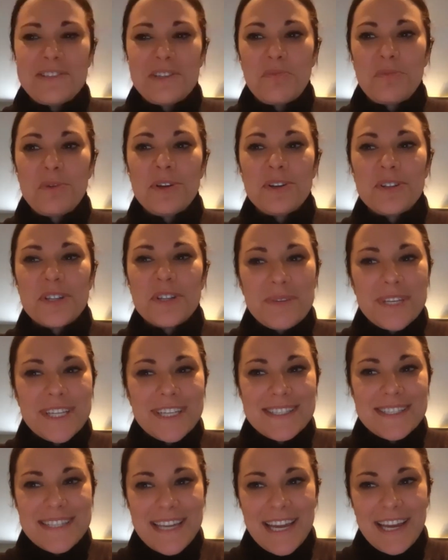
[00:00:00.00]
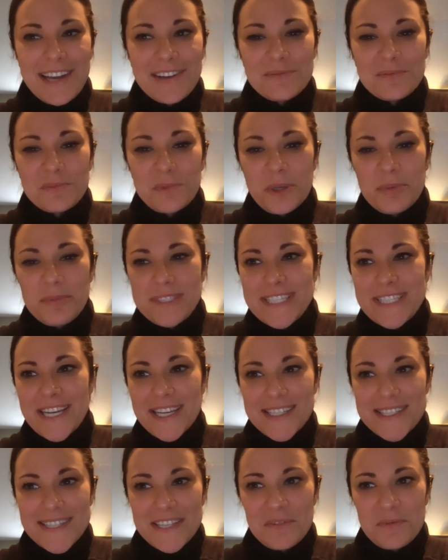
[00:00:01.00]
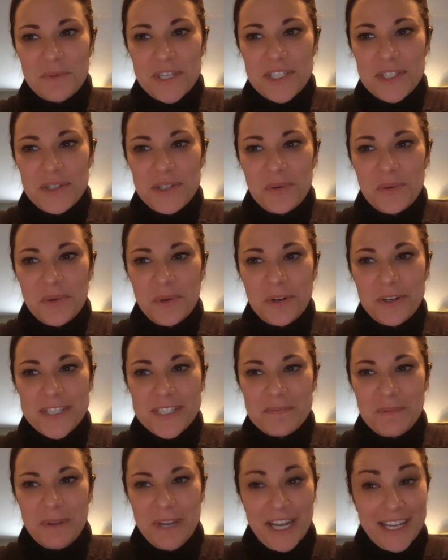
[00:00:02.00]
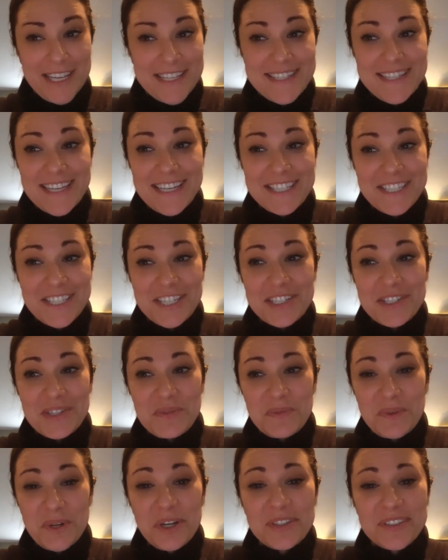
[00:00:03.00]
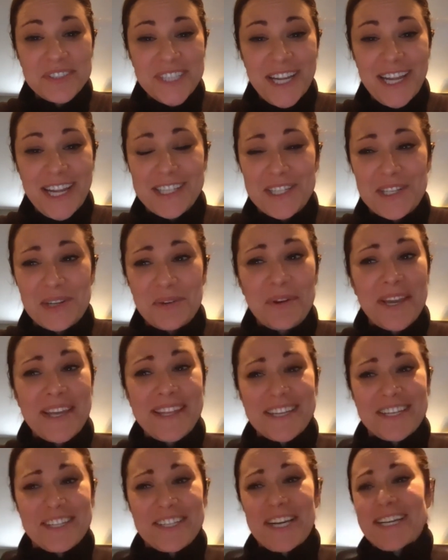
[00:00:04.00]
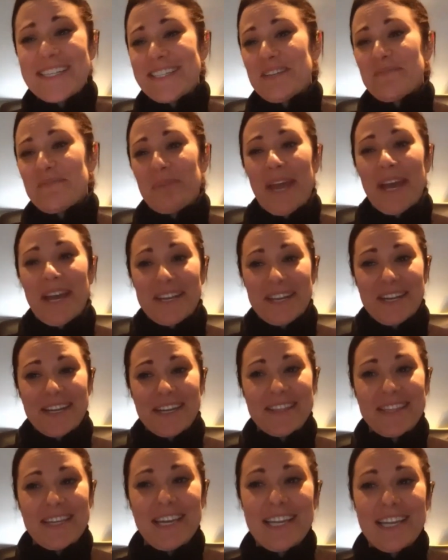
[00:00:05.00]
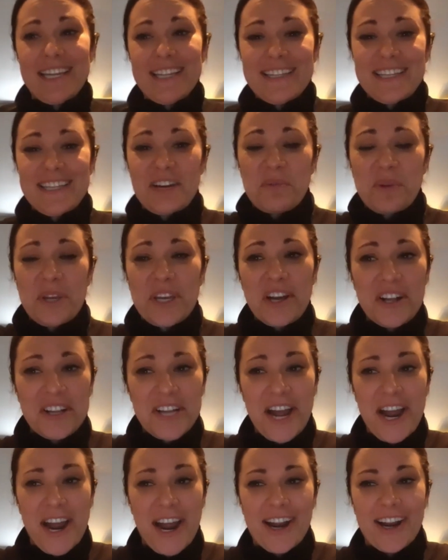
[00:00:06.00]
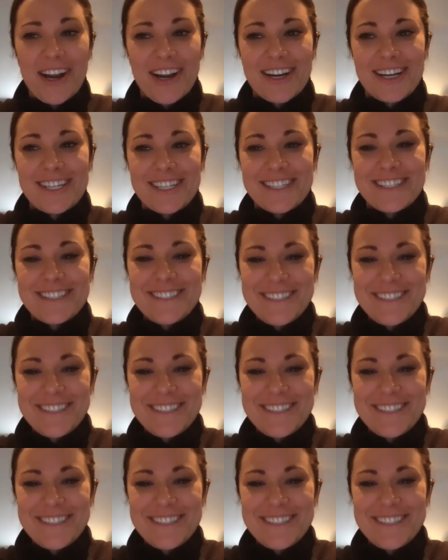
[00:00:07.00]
it purely because they have more bidets than we do, or is it because they just weren't like doing the crazy panic that we all are?